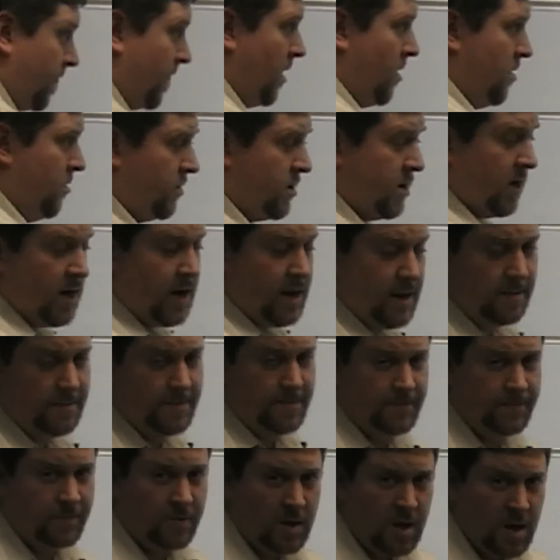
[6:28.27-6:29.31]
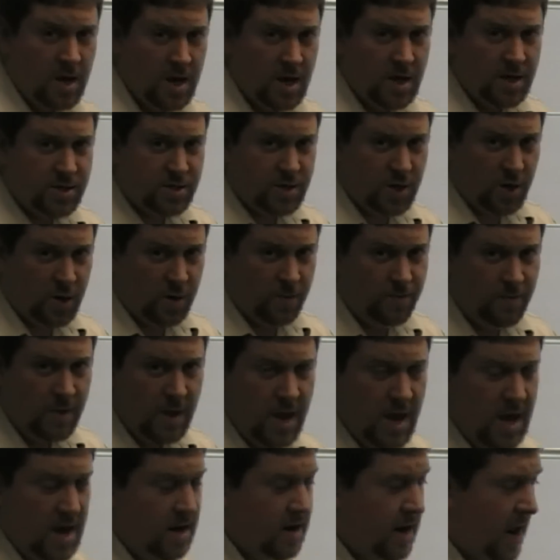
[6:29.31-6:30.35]
Okay, so
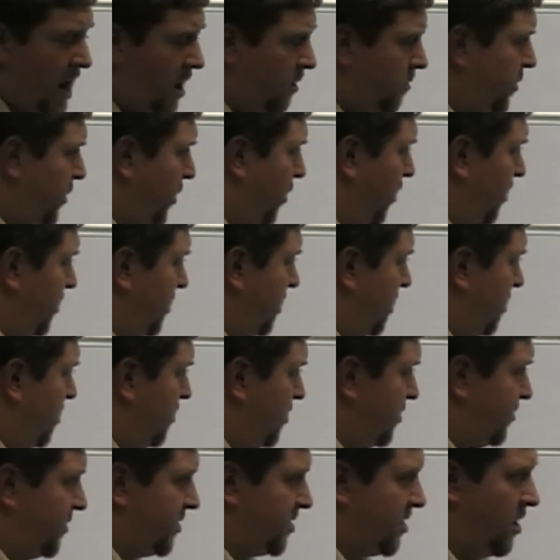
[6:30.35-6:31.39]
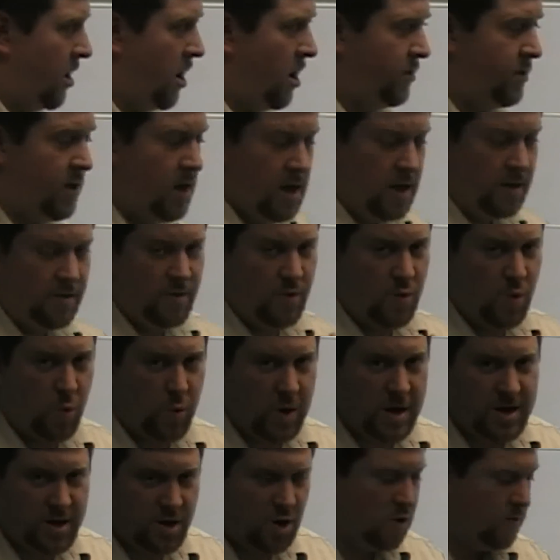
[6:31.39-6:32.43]
now we're going to use what's called the
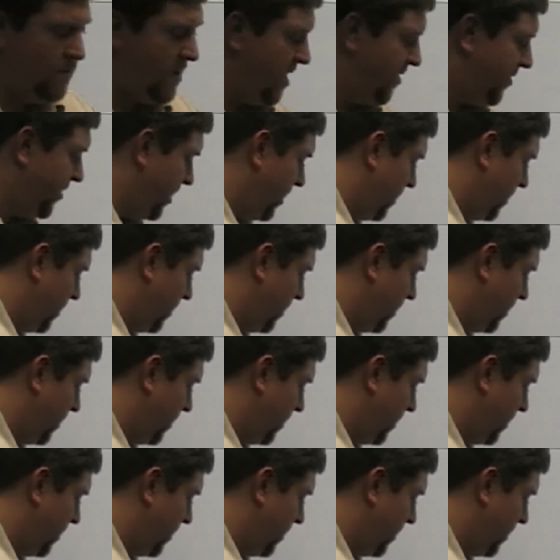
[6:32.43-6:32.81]
window method.